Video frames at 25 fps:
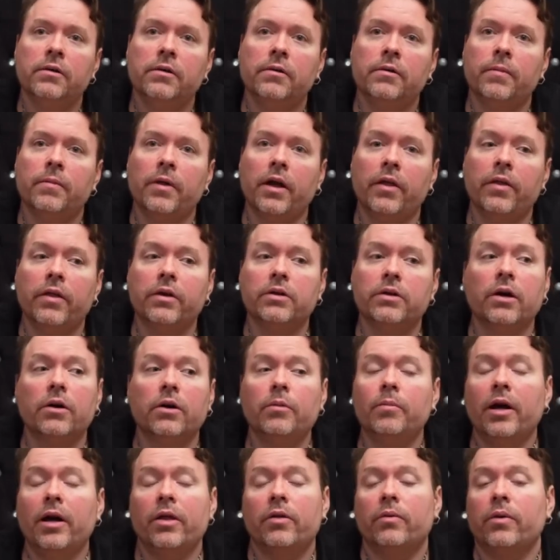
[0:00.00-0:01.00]
Oh,
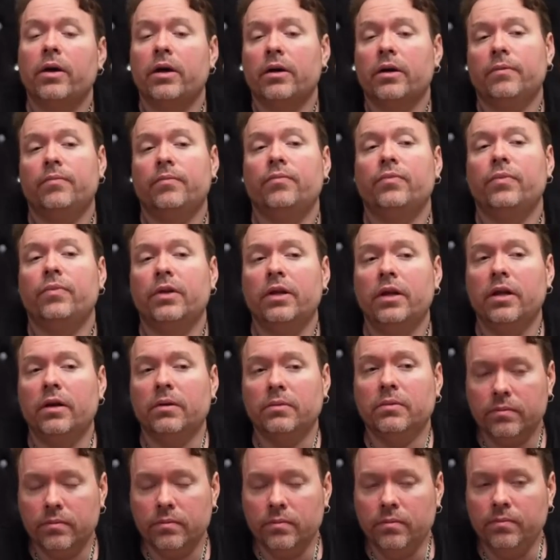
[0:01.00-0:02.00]
by the way, you know,
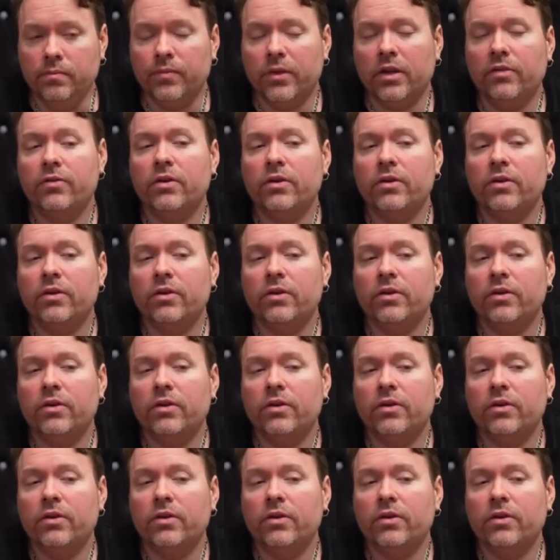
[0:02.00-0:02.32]
if